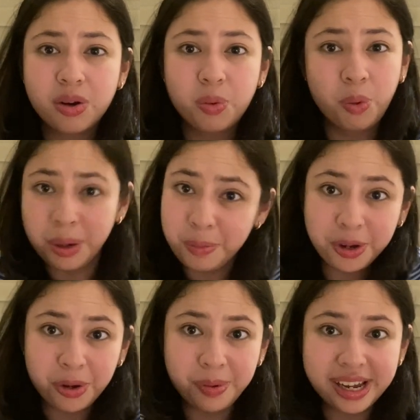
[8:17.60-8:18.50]
one book
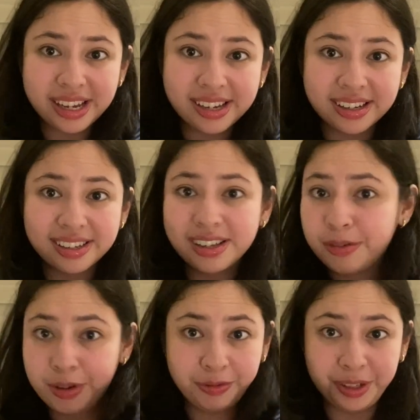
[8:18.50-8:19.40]
a week,
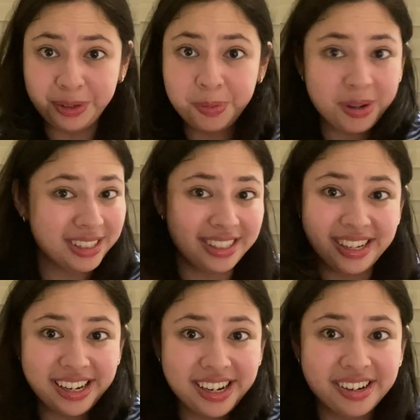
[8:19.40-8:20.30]
52 books in
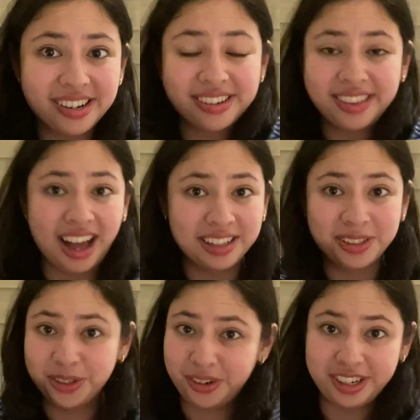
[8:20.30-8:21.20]
a year. That's
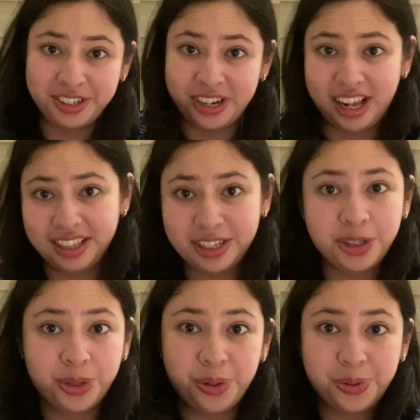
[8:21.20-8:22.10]
a great
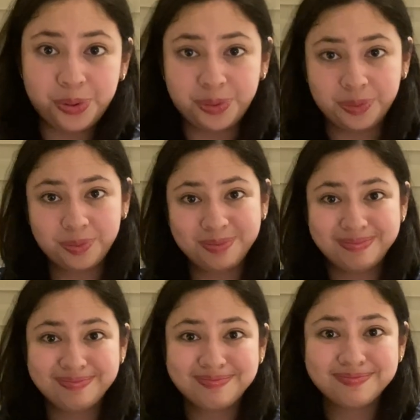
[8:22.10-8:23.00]
challenge too.
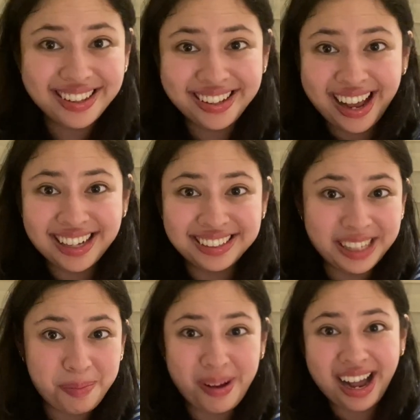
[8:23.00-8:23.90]
The next
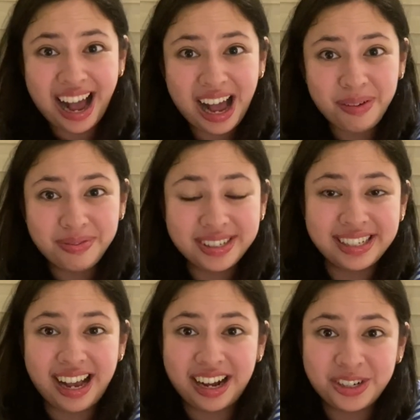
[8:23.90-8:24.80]
tip I have is
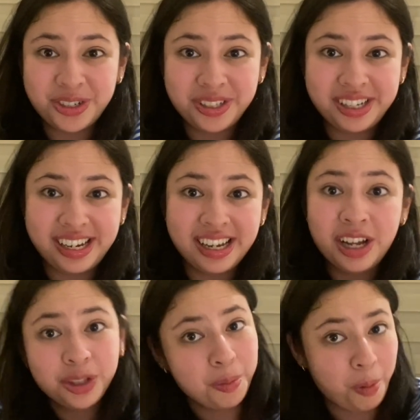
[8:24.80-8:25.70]
actually
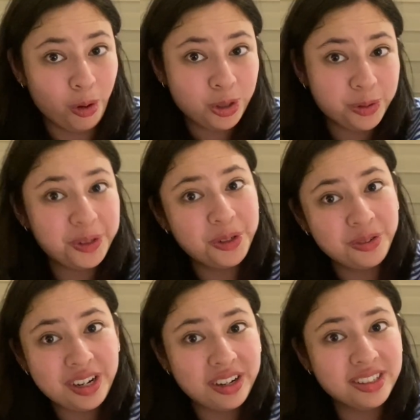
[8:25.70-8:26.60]
to post what you
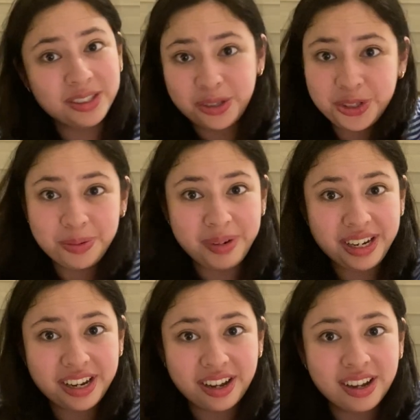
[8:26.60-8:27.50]
read on social
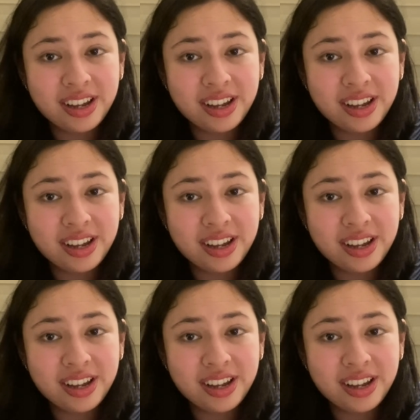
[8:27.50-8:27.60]
media